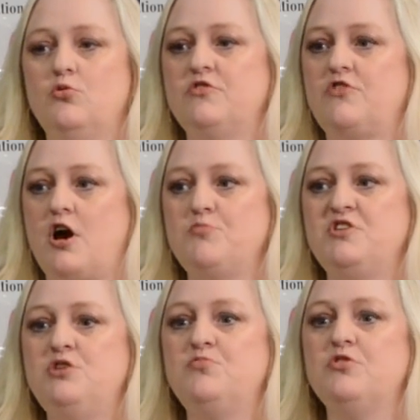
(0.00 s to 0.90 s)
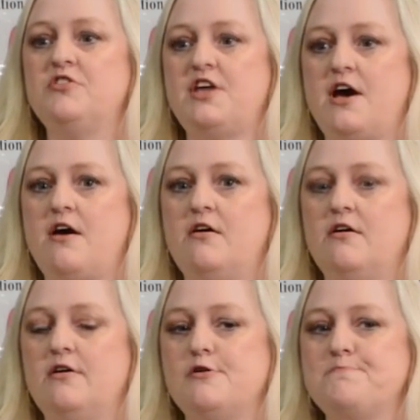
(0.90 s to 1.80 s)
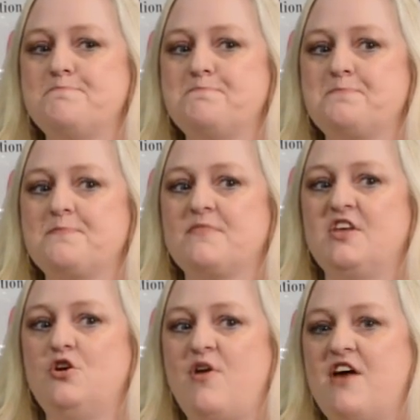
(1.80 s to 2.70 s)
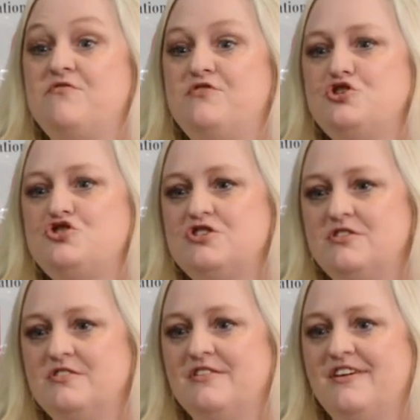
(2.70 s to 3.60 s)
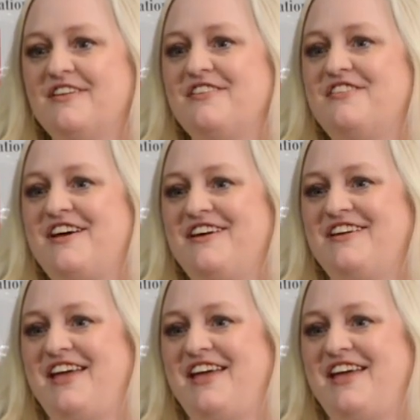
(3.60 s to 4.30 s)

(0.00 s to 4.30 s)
We've got people that, um, you know, have vision that